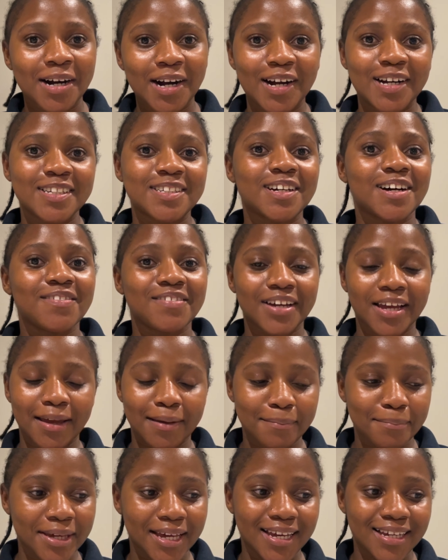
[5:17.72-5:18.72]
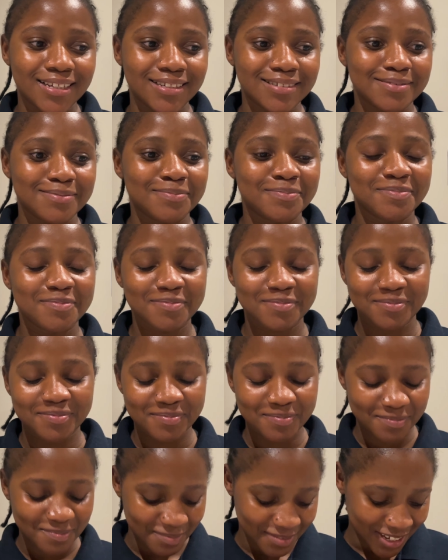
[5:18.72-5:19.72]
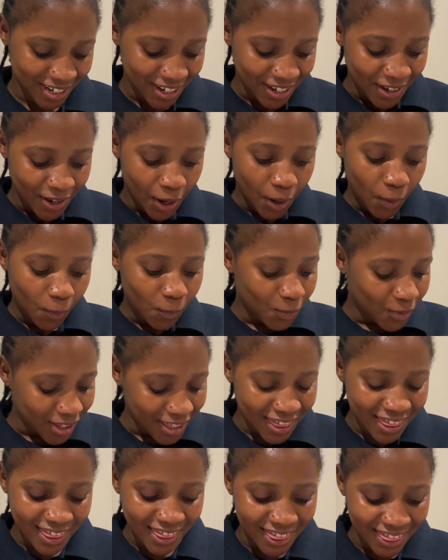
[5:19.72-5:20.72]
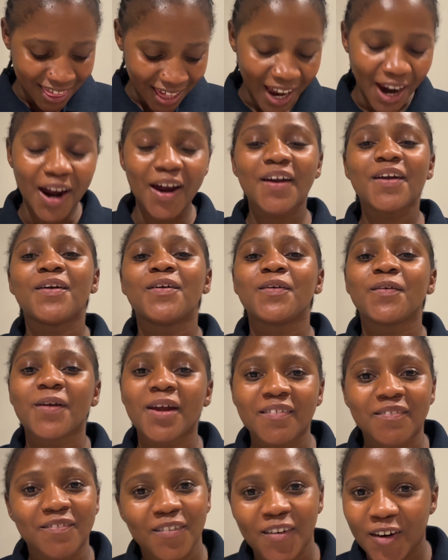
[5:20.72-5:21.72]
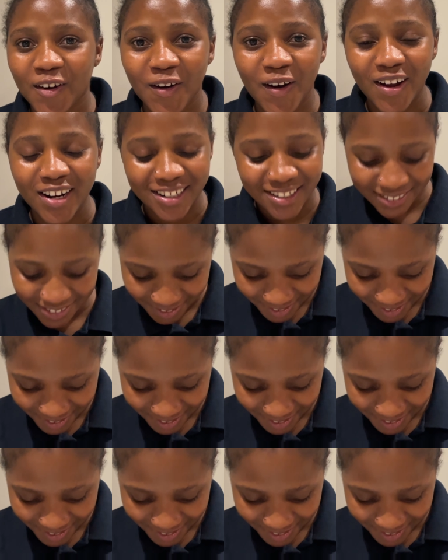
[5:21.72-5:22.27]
part of a campaign with Revlon.